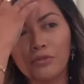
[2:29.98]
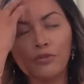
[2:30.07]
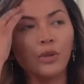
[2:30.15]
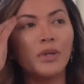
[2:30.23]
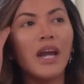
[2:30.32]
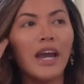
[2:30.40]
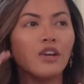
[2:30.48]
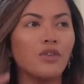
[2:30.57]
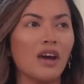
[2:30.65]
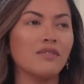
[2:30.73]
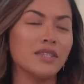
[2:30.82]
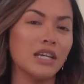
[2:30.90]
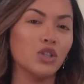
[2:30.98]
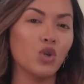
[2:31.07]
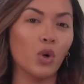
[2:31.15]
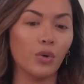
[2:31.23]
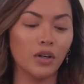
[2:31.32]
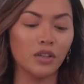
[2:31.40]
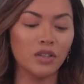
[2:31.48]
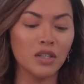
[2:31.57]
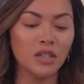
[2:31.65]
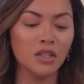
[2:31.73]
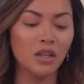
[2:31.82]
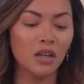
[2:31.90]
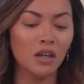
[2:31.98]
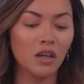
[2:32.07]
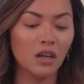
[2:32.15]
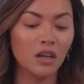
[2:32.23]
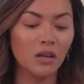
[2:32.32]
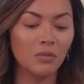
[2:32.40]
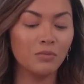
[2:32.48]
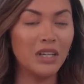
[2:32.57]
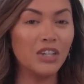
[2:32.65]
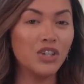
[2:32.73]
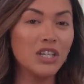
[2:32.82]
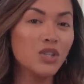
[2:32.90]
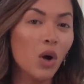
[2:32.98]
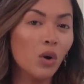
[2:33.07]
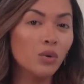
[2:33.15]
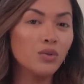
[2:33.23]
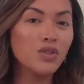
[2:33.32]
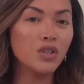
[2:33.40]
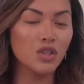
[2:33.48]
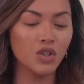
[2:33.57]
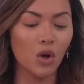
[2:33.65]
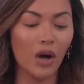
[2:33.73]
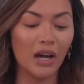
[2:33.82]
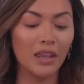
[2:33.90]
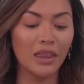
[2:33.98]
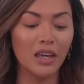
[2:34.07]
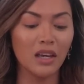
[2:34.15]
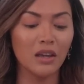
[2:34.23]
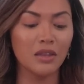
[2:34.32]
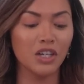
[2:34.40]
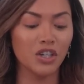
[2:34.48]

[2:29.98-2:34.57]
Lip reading: For me, I gravitate towards peachy tones, so I think the